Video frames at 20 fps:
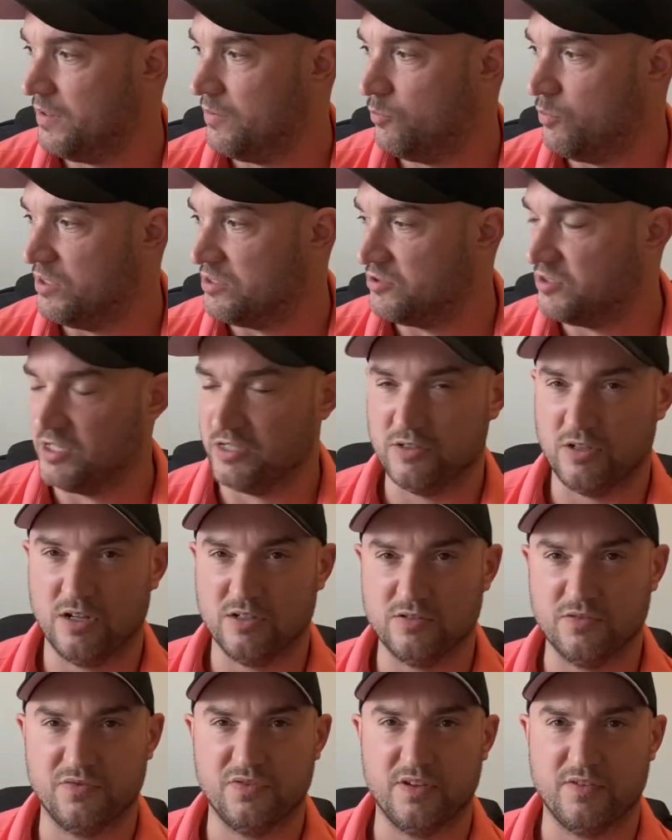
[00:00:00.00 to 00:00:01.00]
which was under one
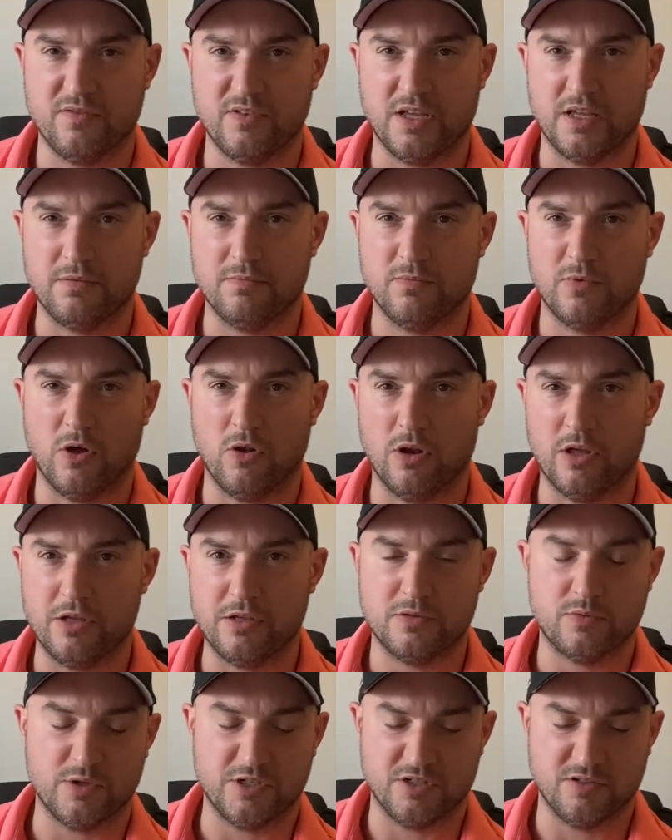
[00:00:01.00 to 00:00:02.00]
hundred fifty
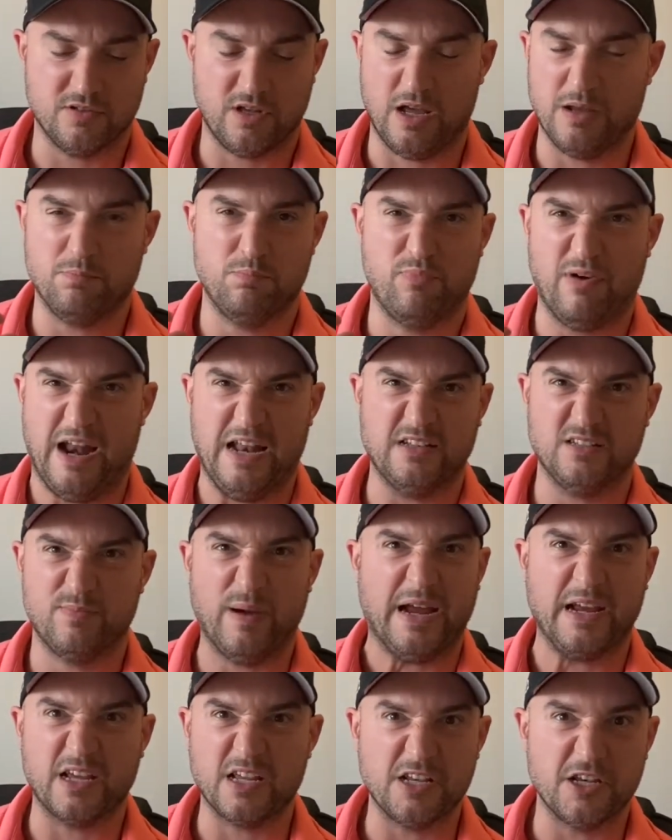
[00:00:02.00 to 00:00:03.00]
dollars, which is like brand
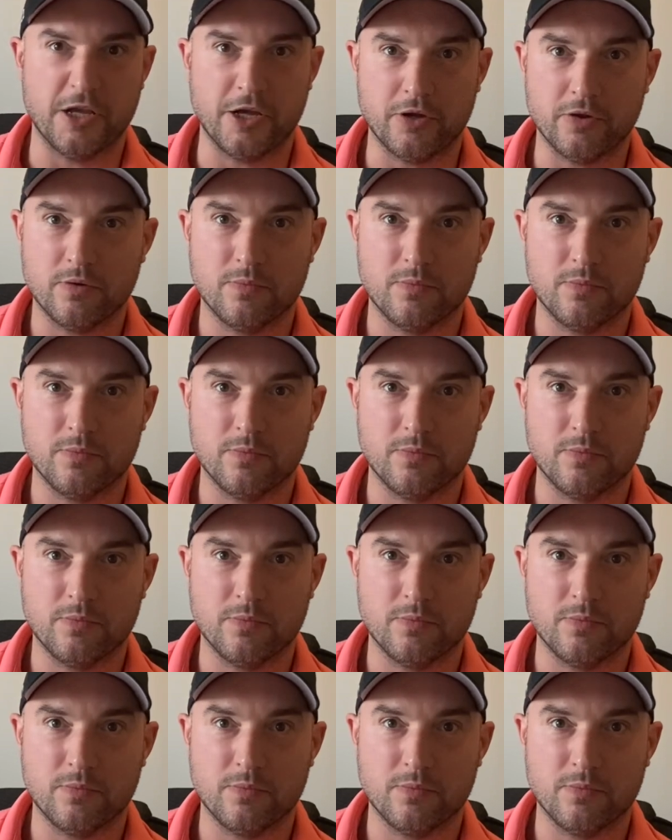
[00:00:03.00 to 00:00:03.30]
spanking new,